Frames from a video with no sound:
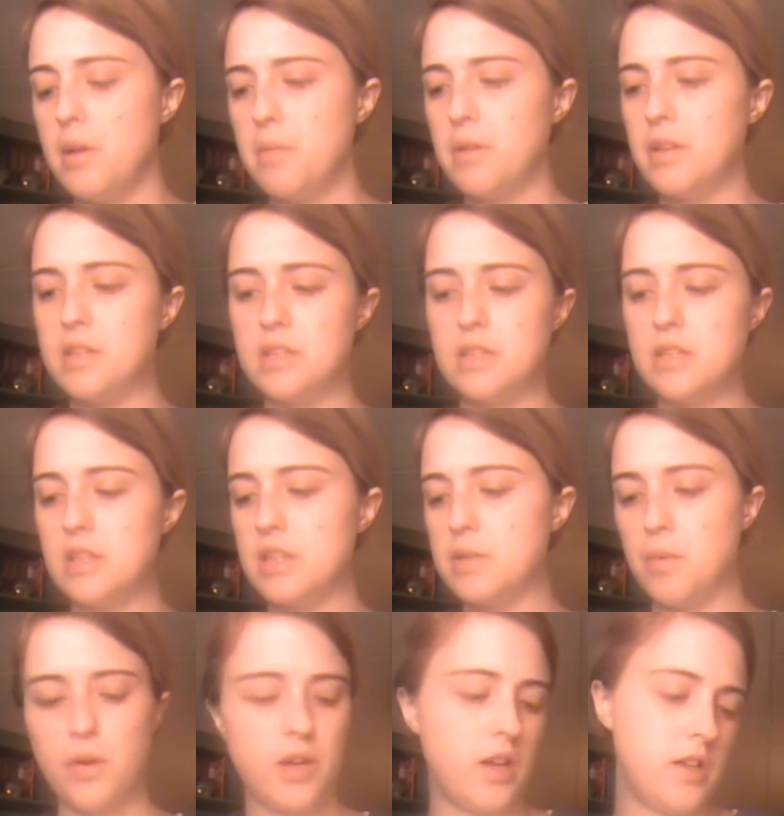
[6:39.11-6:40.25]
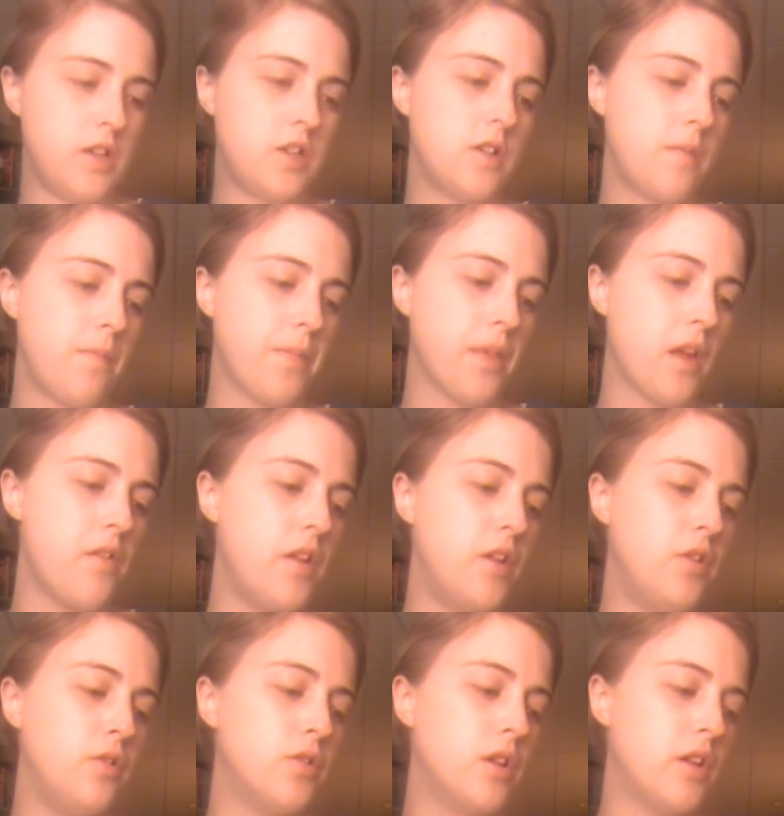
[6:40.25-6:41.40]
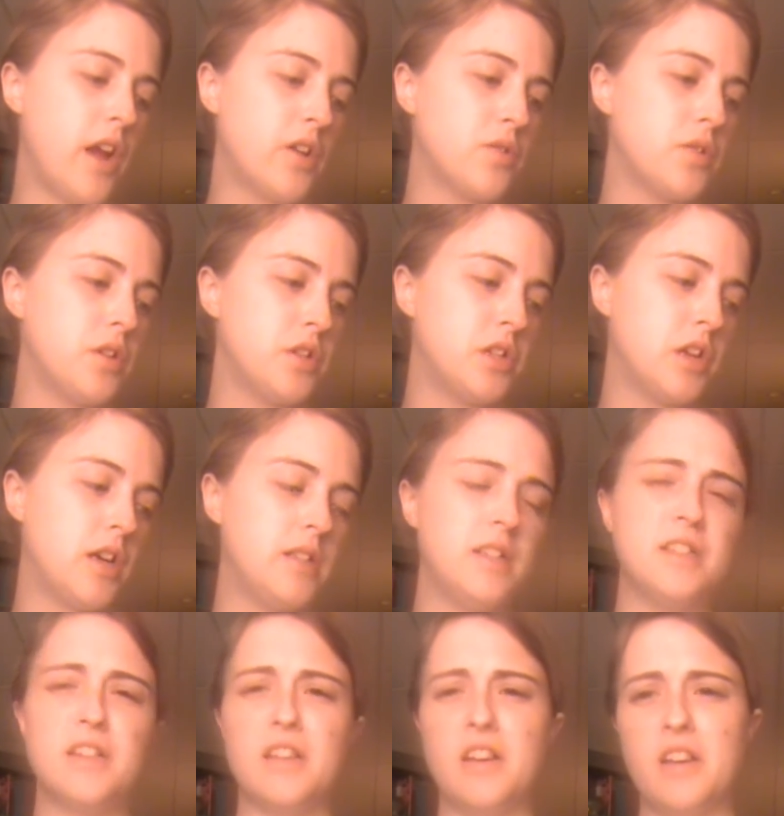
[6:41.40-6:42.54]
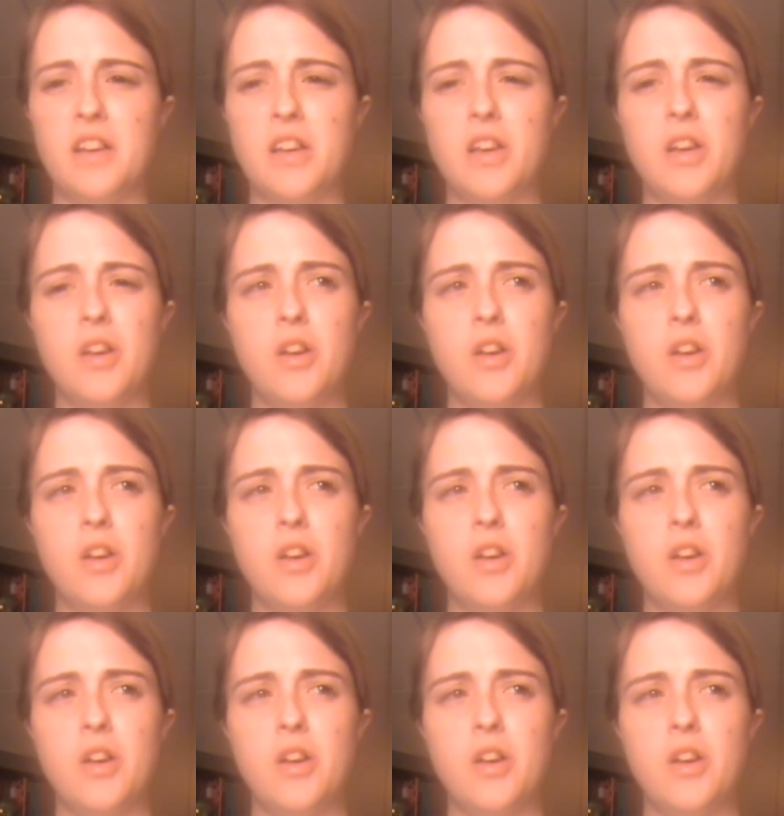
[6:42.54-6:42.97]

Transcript: But this is the Smoky Edition and the new Natural Edition. I got these at like